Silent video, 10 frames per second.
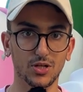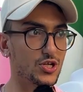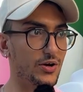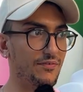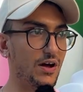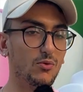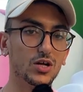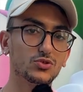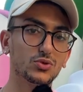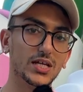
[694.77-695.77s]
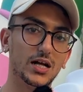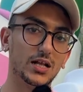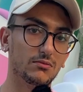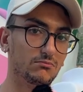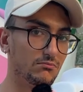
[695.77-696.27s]
So if I want to
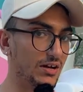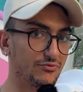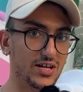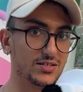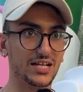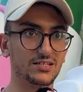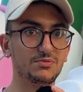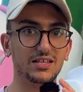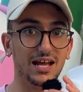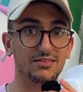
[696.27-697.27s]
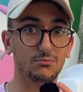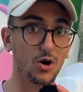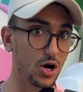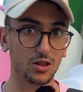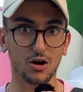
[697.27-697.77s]
tell my friends, let's meet at the
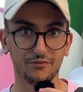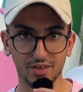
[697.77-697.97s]
mall of